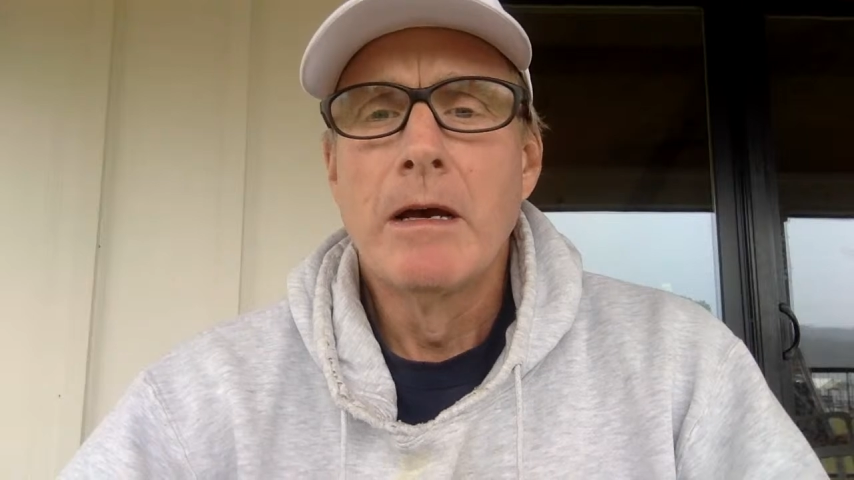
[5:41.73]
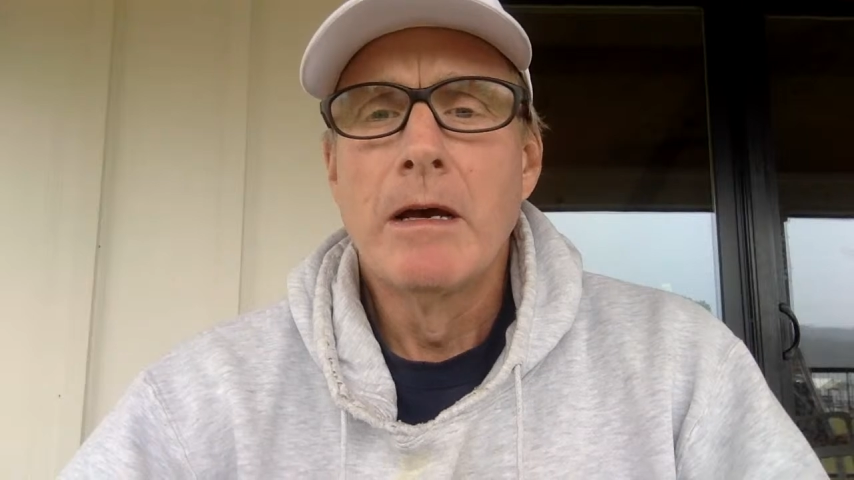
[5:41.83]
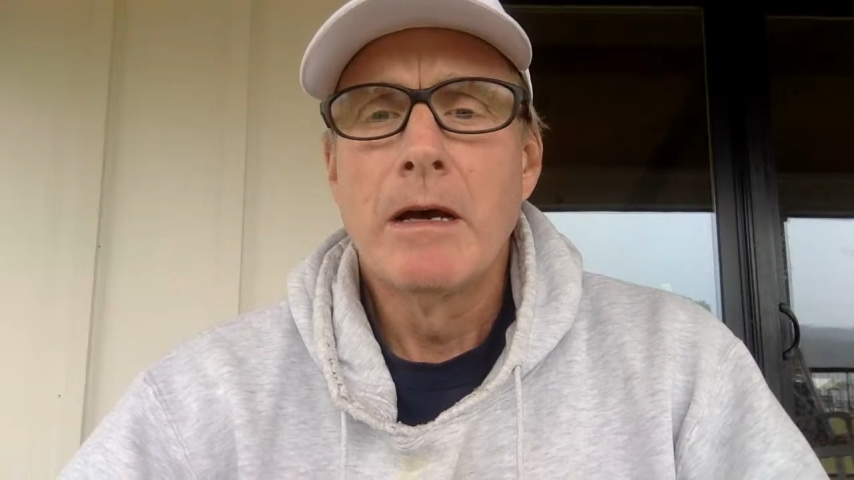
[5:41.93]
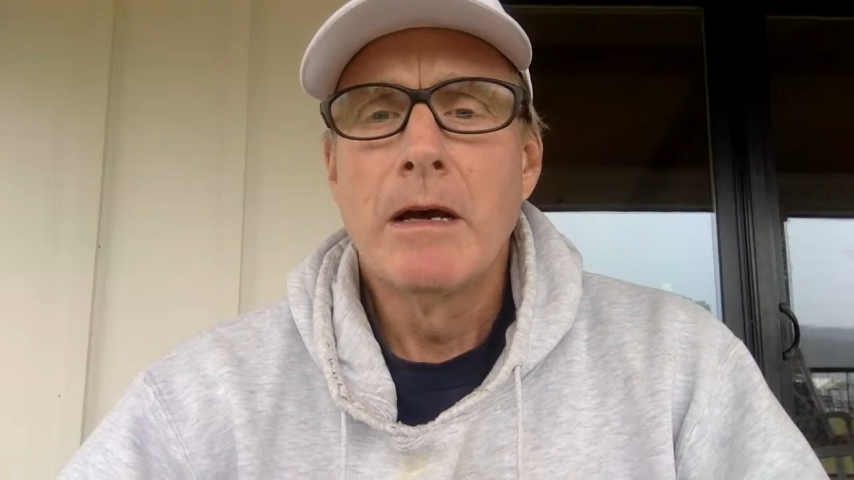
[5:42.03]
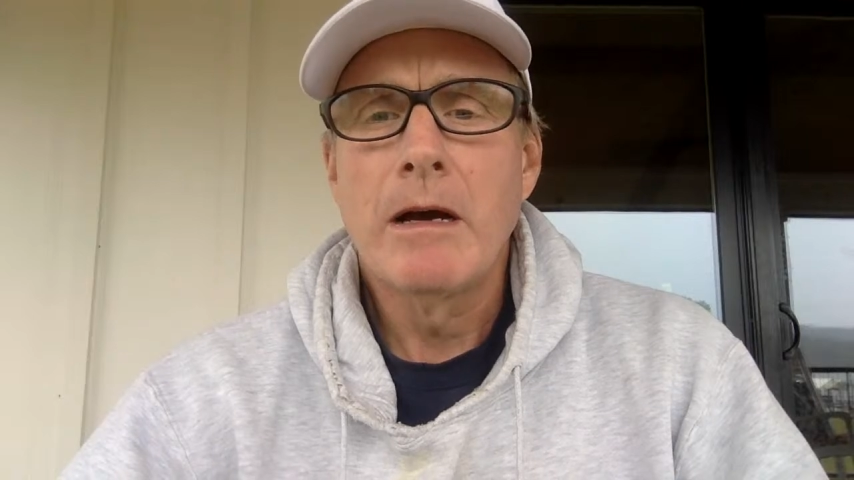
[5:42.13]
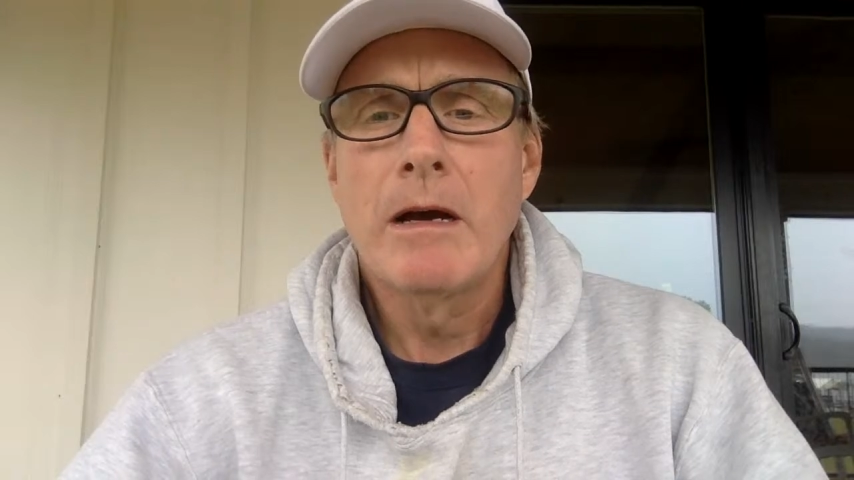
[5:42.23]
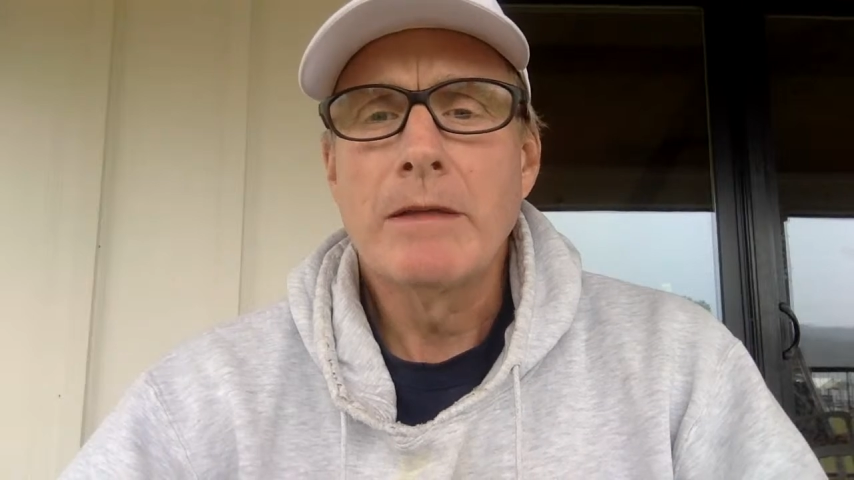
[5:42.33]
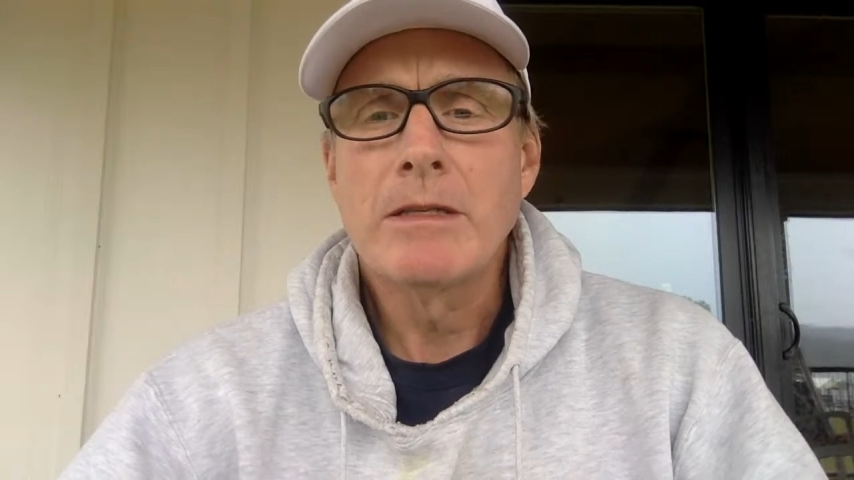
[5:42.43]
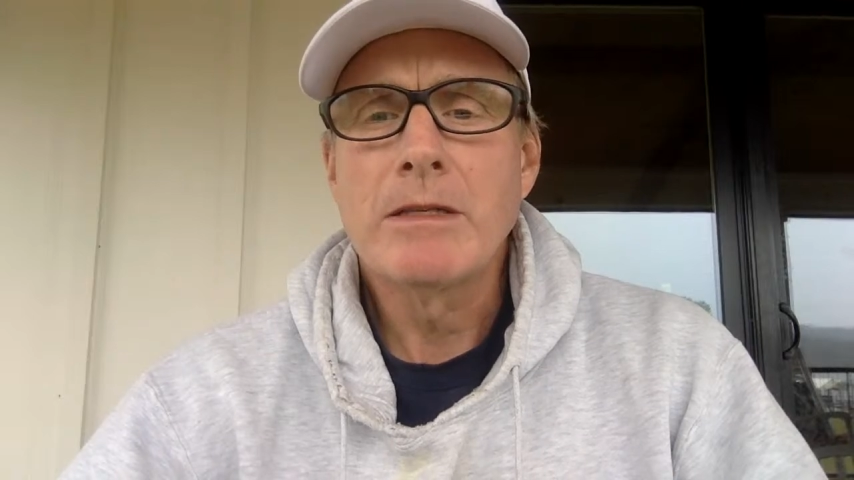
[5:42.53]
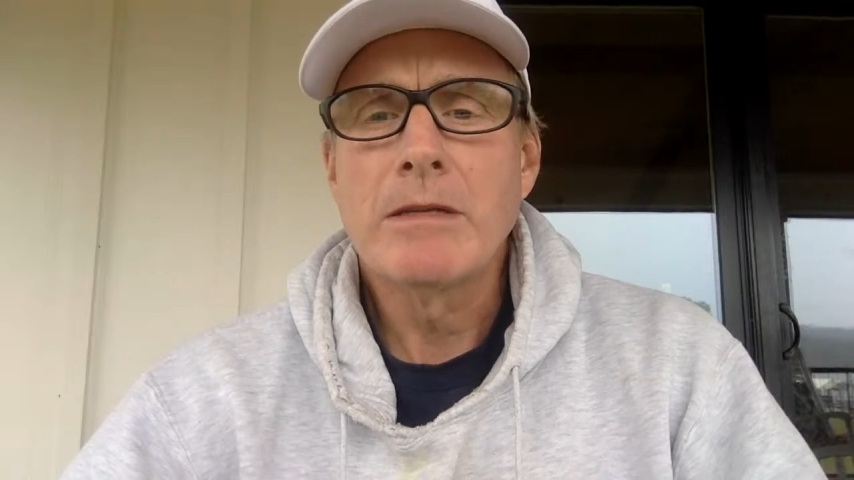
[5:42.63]
All right,
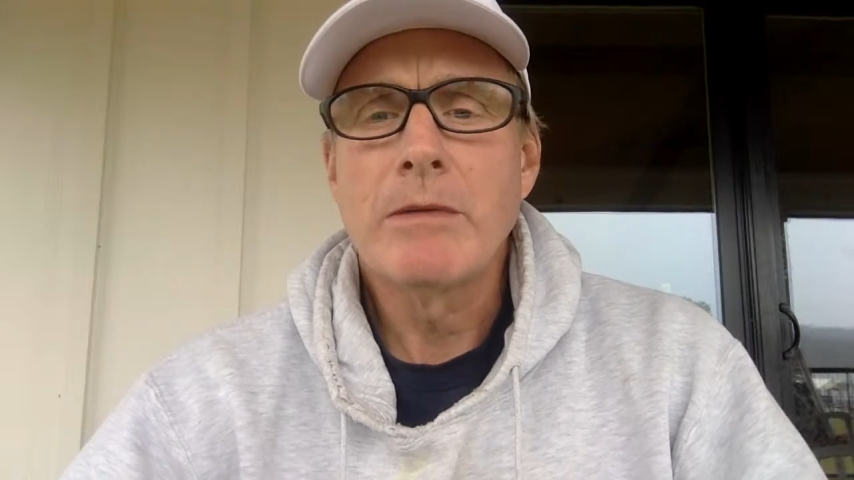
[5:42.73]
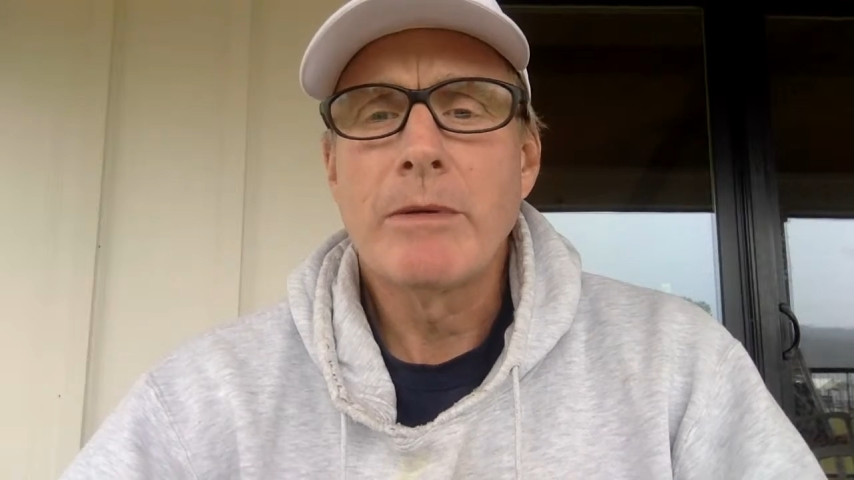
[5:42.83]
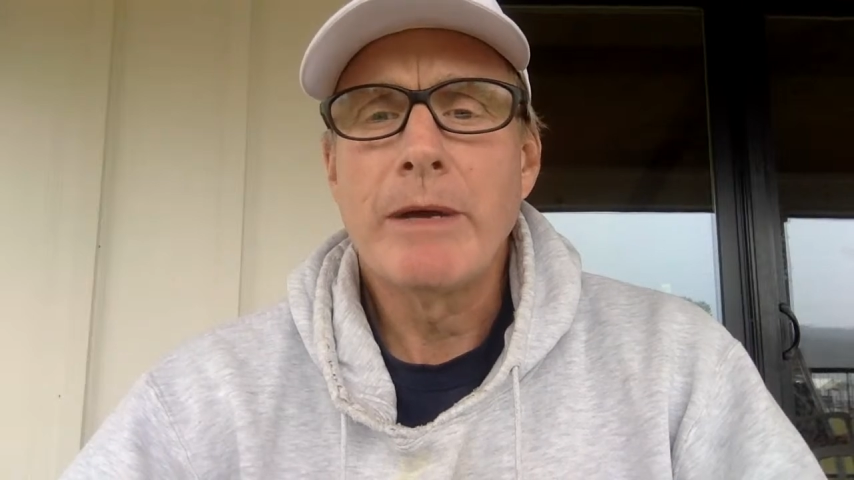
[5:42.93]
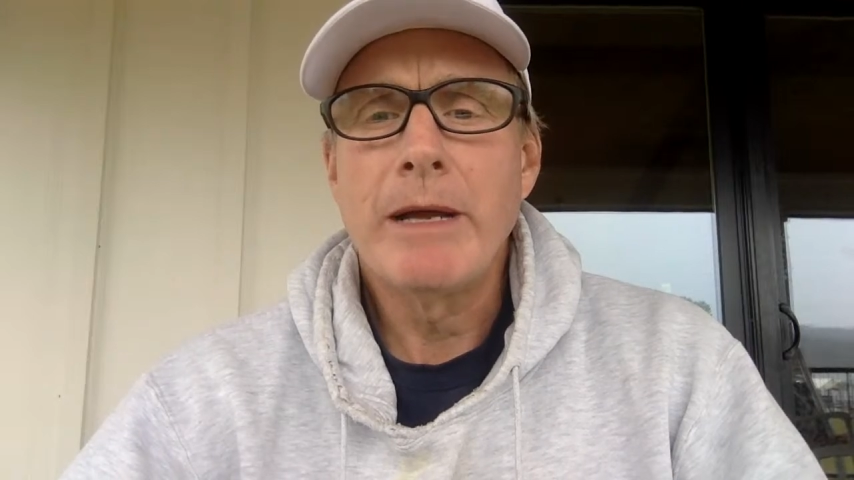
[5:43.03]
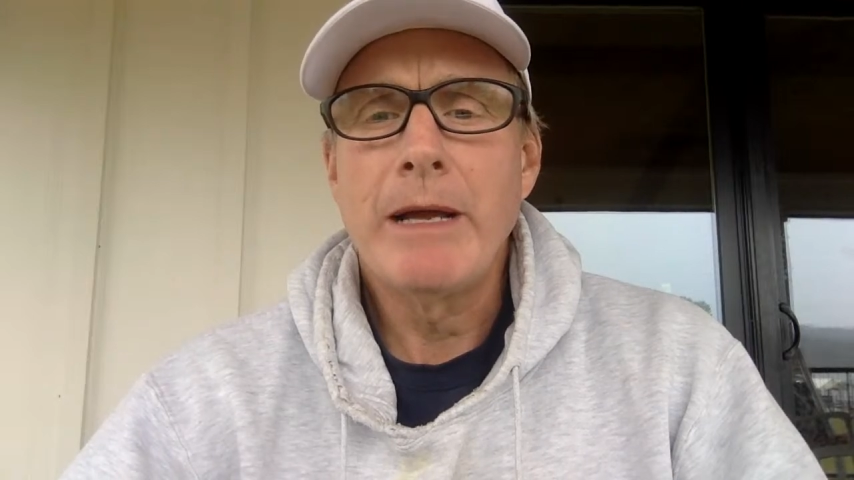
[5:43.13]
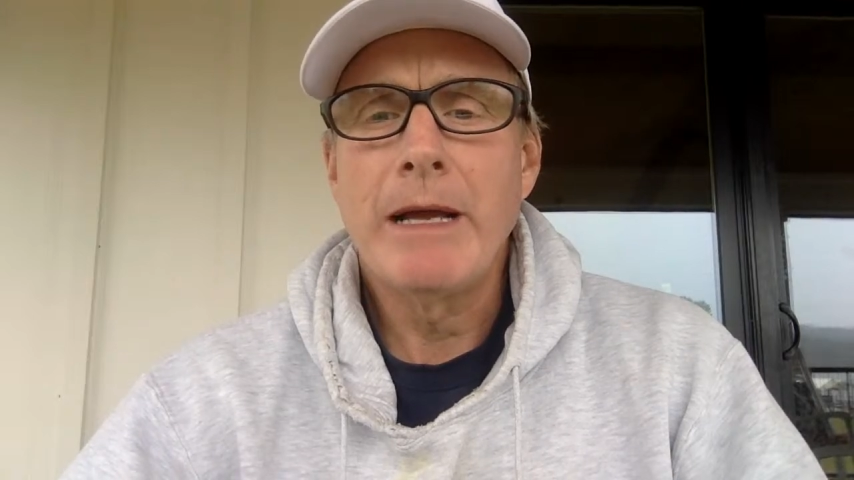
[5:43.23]
let's see where we're at.